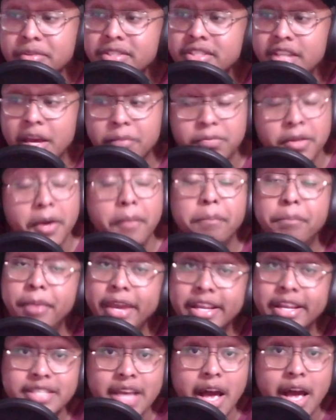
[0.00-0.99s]
stepped up
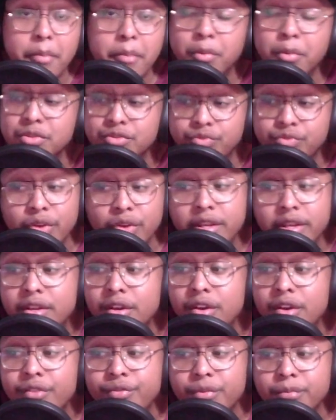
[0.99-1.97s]
big time and was really
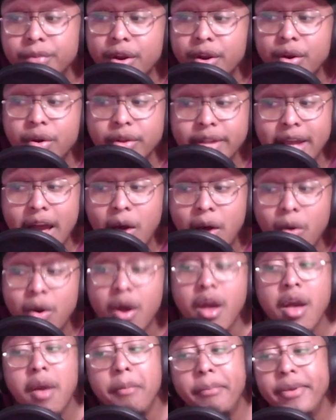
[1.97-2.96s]
good from there on out.
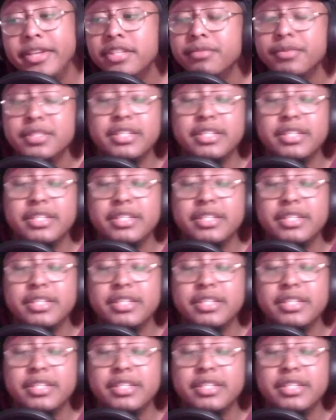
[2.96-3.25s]
Benjamin